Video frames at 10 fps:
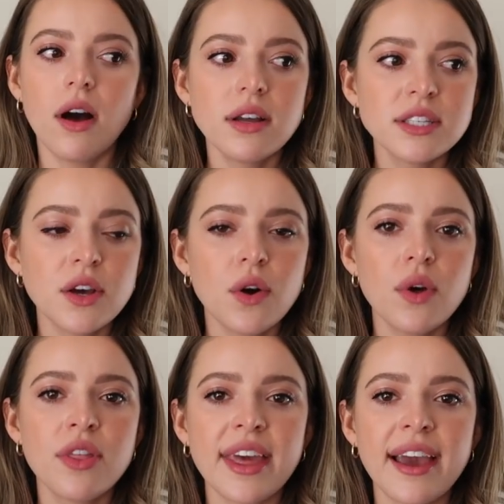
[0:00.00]

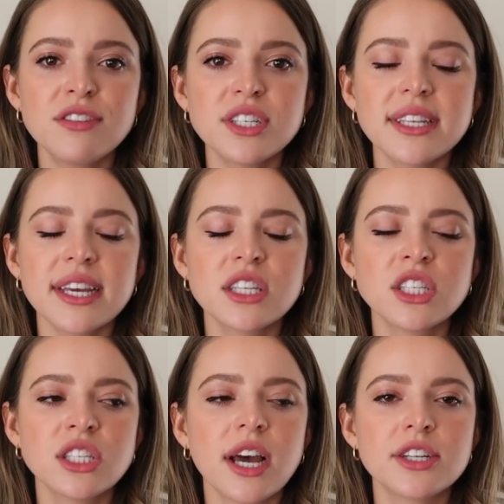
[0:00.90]
Also, they have just like
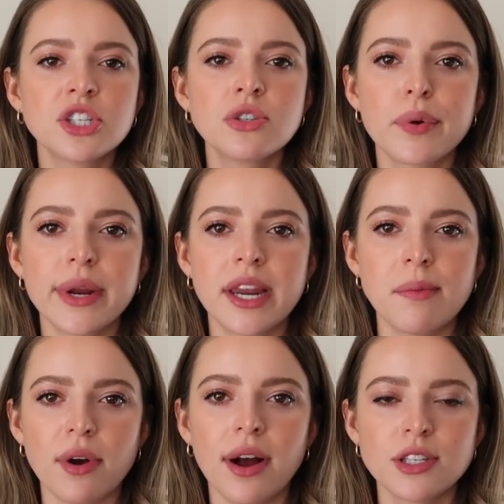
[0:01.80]
such pretty
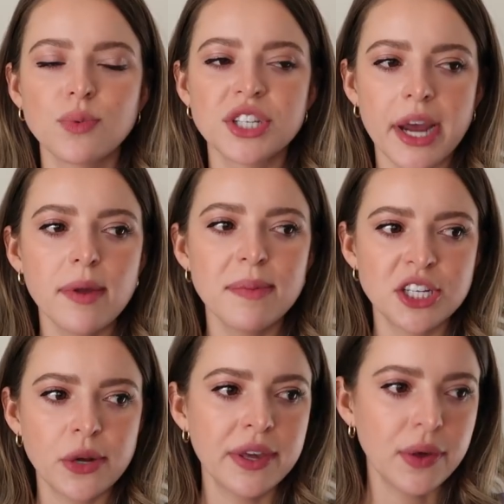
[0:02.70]
bras, which I will be
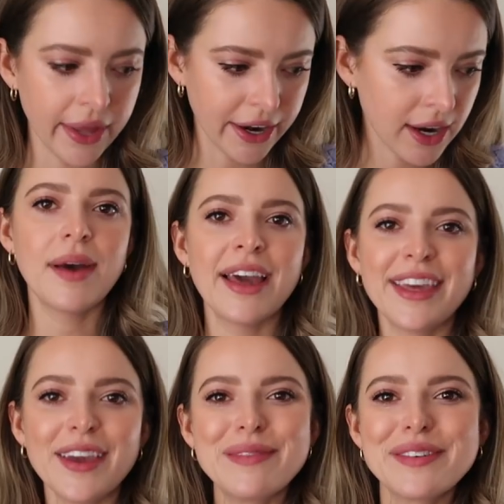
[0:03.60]
showing you later. I
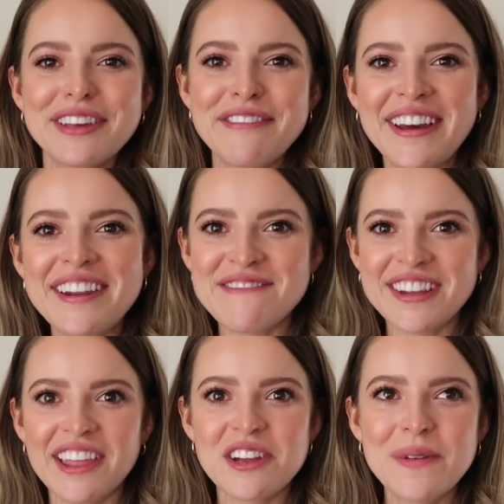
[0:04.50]
think it'd be really fun if
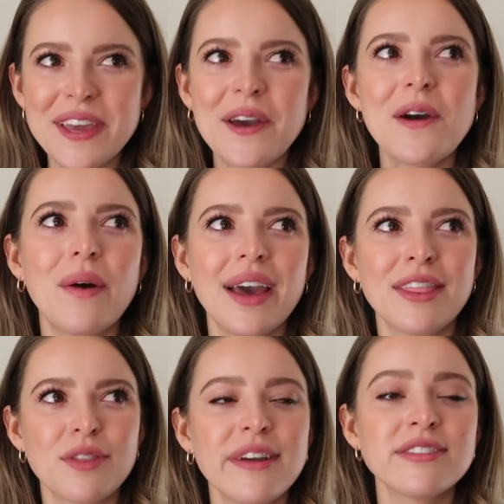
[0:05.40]
together we go
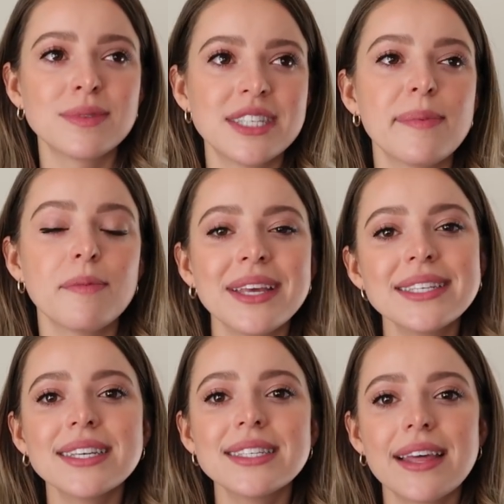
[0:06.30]
and thrift some staple
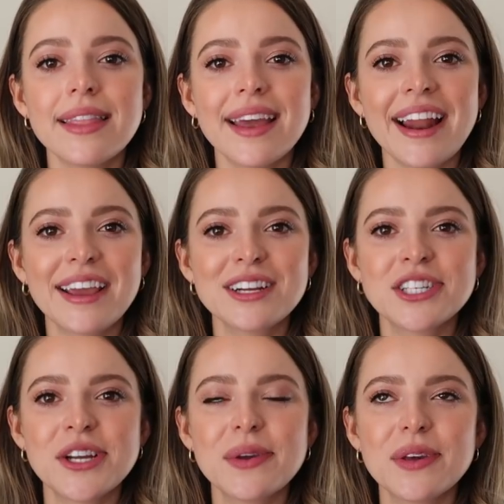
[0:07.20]
pieces and then I can
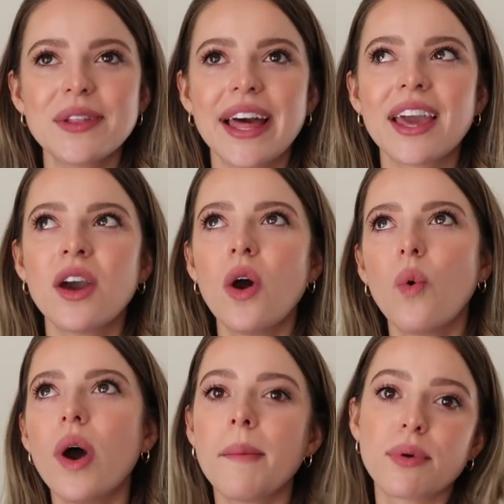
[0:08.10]
show you like
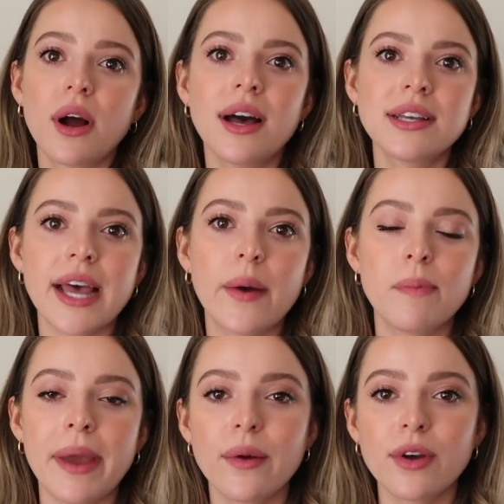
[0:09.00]
what bras I
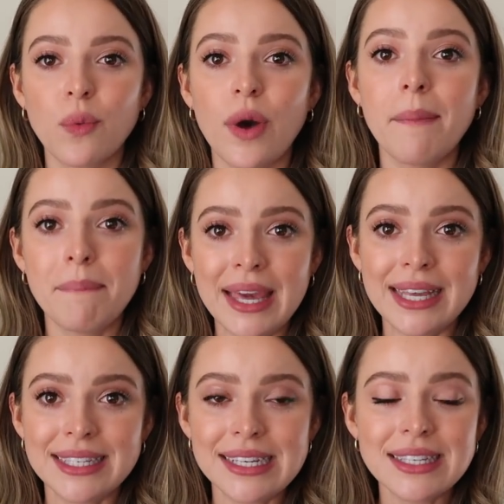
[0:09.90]
would pair with what
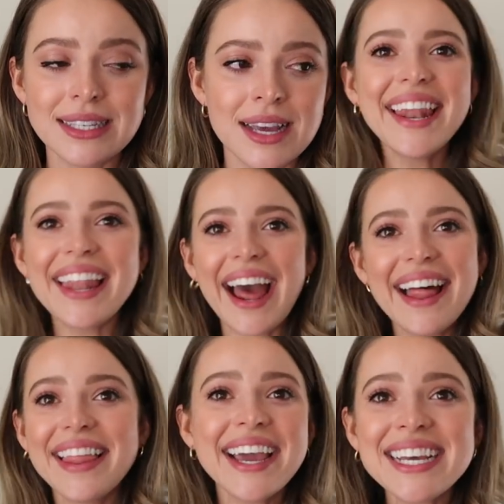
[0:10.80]
pieces. And
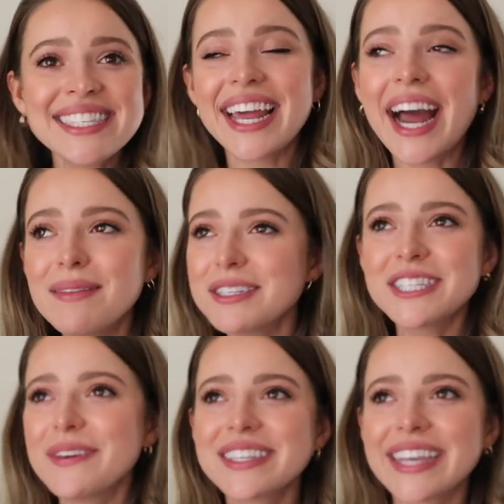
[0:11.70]
like I said, I'm
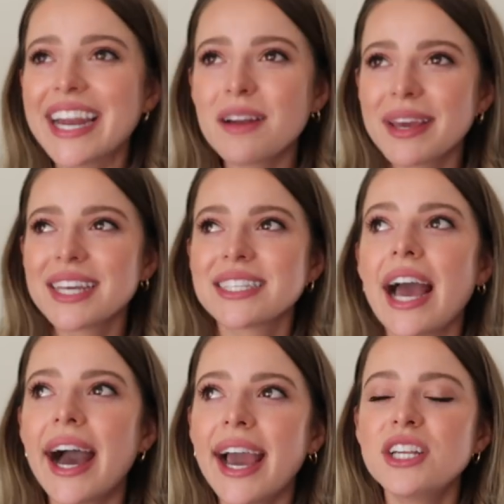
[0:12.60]
just so excited because
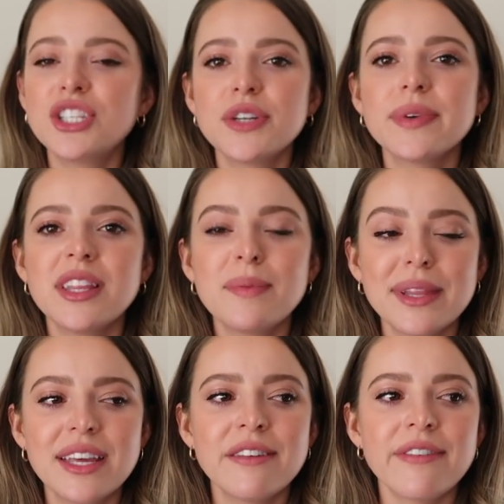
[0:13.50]
I genuinely
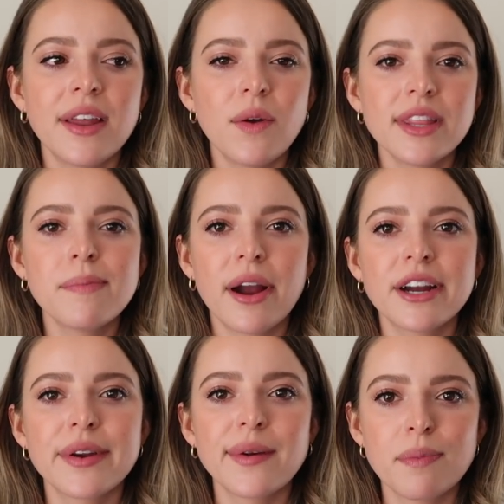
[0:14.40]
believe in only
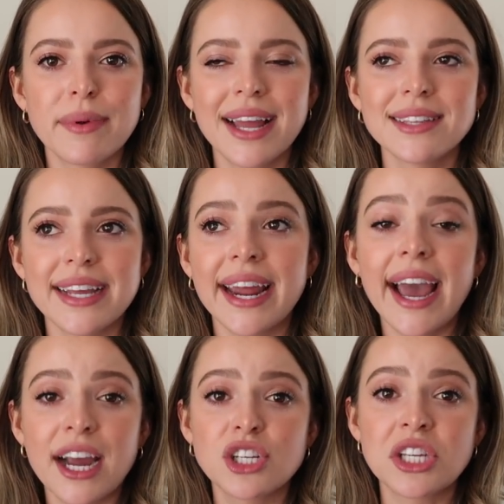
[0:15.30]
partnering with brands that I
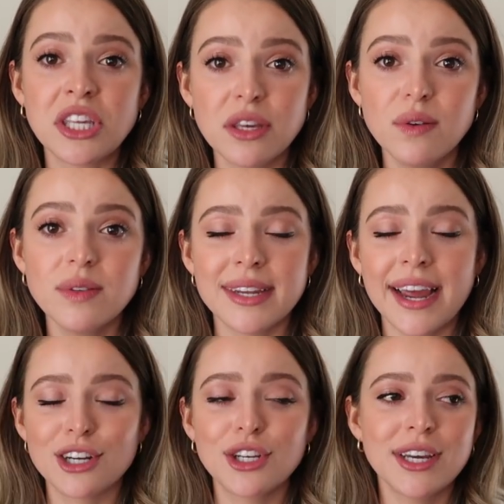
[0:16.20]
actually use and
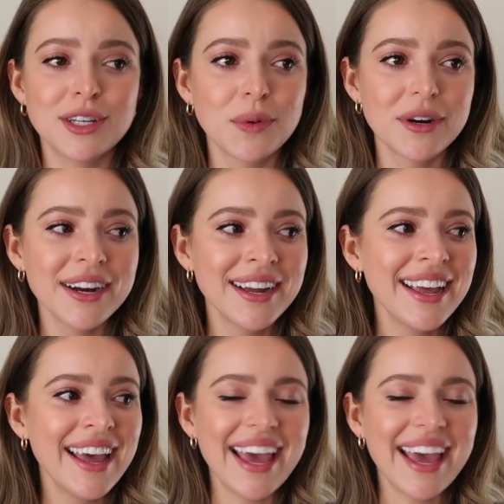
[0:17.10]
actually adore.